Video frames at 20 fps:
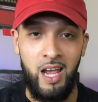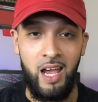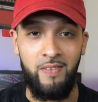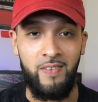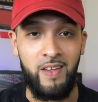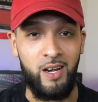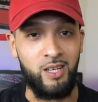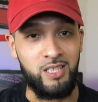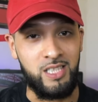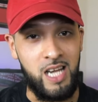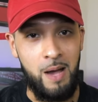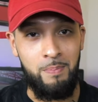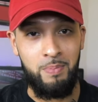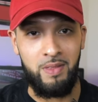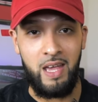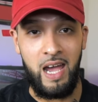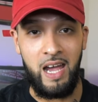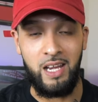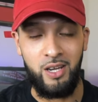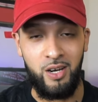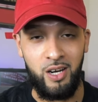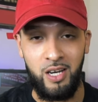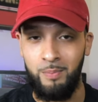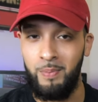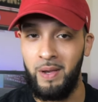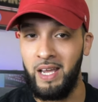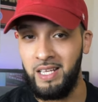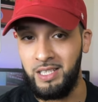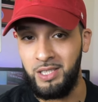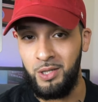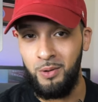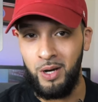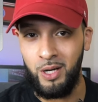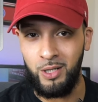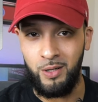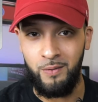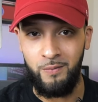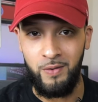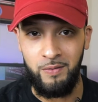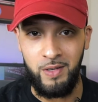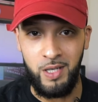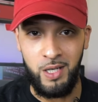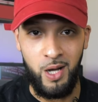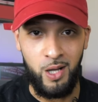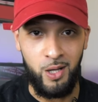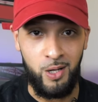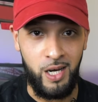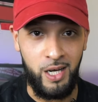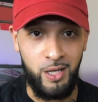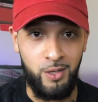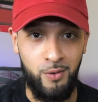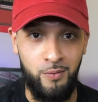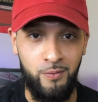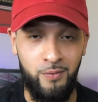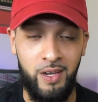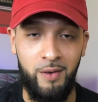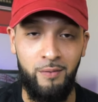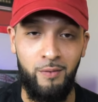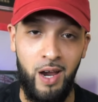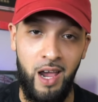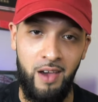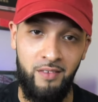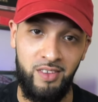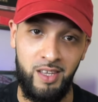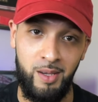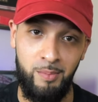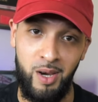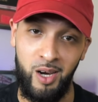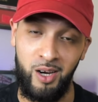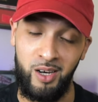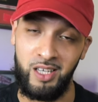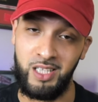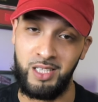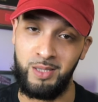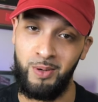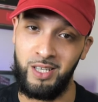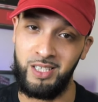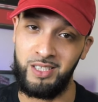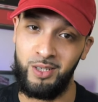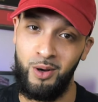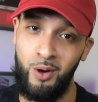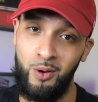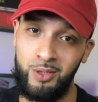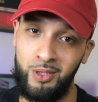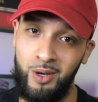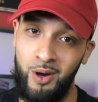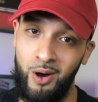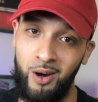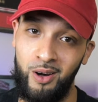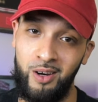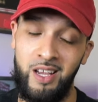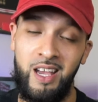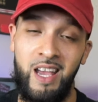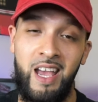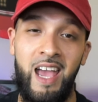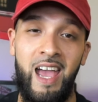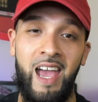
And then on top of that, you're gonna pay a $250 annual fee for having the American Express Gold card.